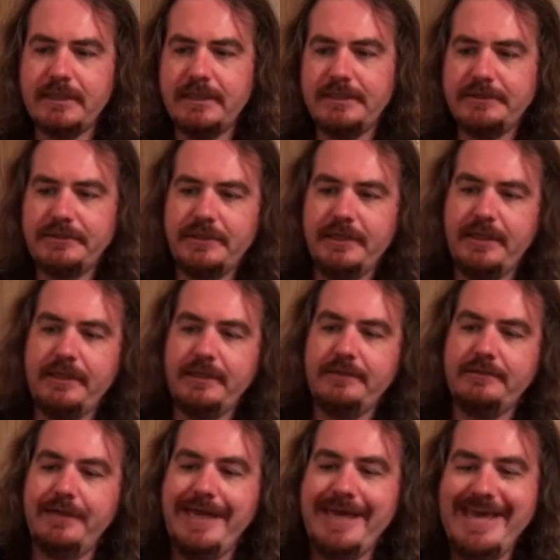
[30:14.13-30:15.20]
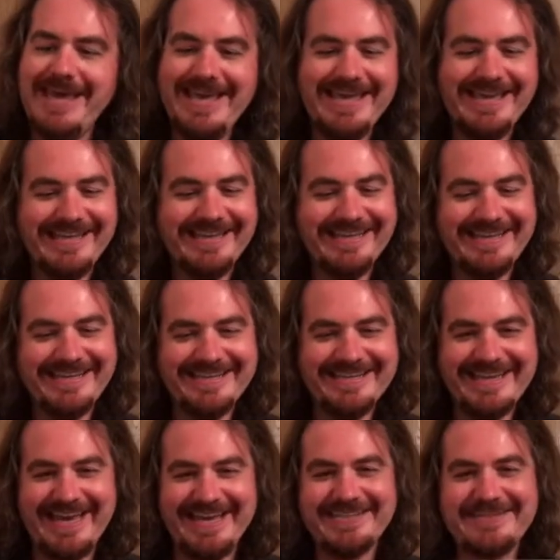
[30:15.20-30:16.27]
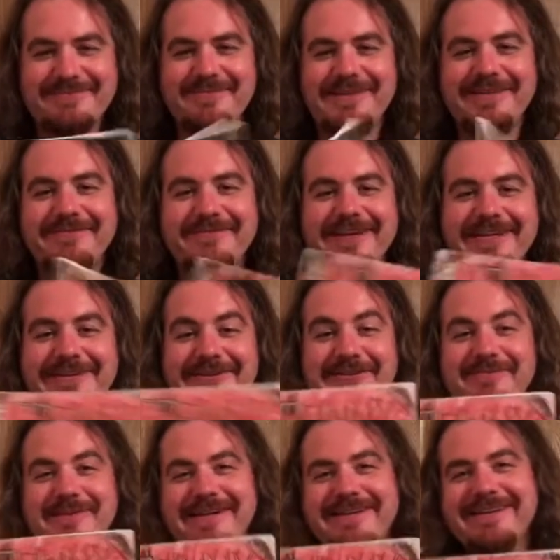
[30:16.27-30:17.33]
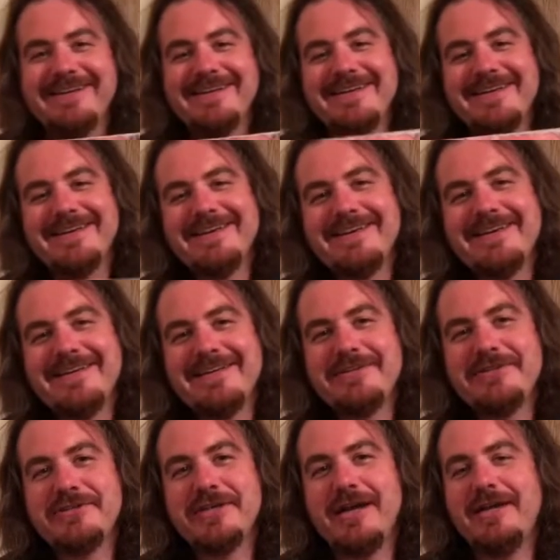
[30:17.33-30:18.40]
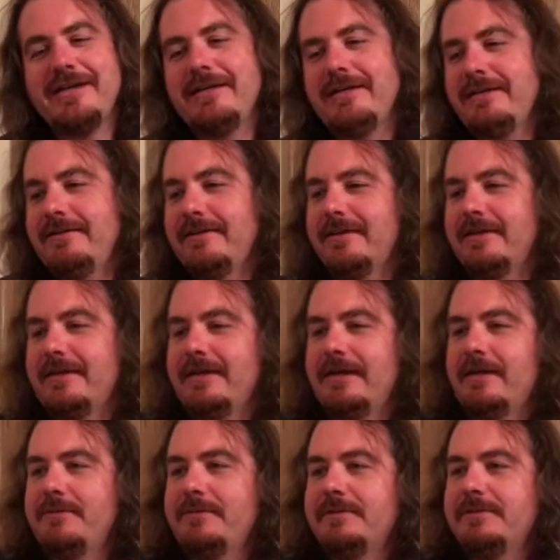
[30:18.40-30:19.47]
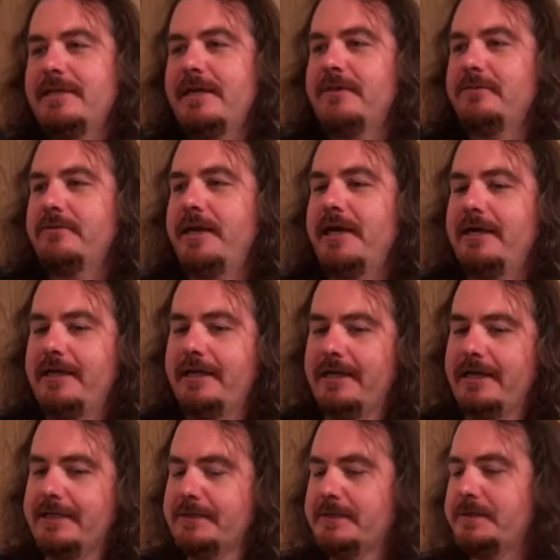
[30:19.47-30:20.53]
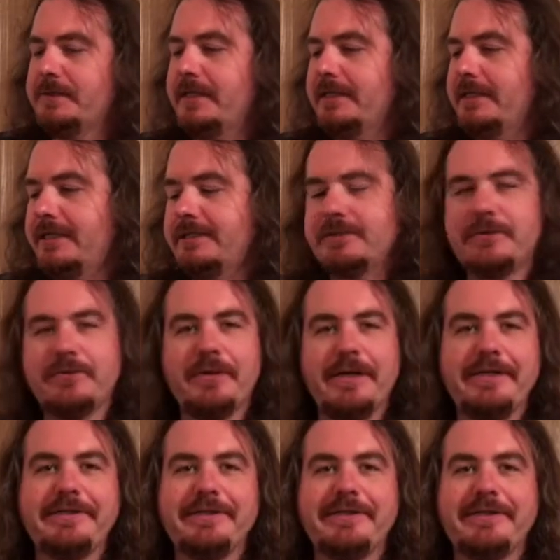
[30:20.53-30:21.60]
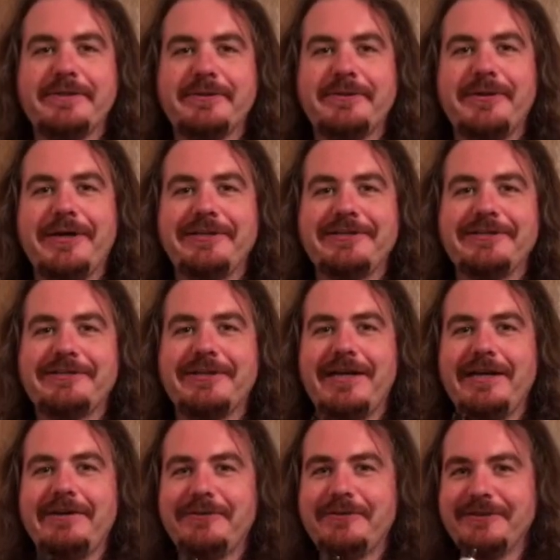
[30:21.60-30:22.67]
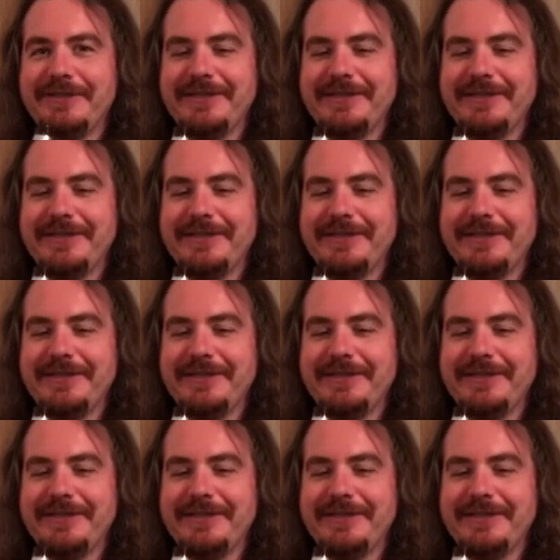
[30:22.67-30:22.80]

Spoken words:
she asked me if I knew about Johnny the Homicidal Maniac. Wow, that's quite the title.